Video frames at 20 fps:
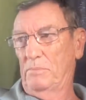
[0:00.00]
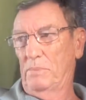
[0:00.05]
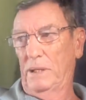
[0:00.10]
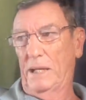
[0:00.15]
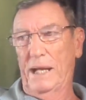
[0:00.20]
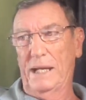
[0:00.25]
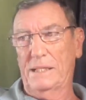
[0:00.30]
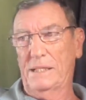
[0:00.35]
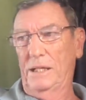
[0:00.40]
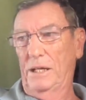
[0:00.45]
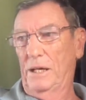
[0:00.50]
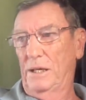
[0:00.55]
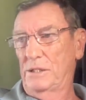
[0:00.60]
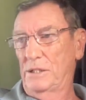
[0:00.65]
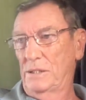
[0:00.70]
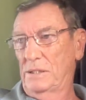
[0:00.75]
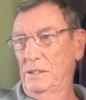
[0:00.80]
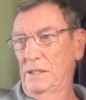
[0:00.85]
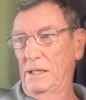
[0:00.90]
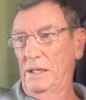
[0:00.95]
but actually I
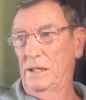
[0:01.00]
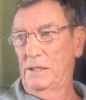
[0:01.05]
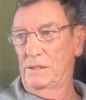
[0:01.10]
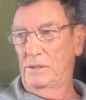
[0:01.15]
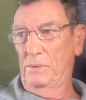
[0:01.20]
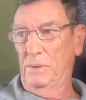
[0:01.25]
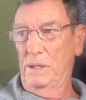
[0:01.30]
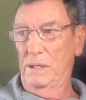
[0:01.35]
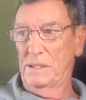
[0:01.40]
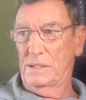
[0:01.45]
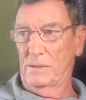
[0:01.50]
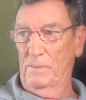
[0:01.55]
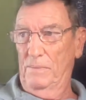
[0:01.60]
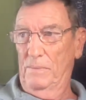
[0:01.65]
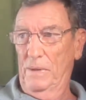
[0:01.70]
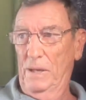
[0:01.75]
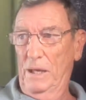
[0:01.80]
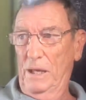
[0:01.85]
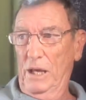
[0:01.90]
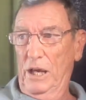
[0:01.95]
just needed to ease some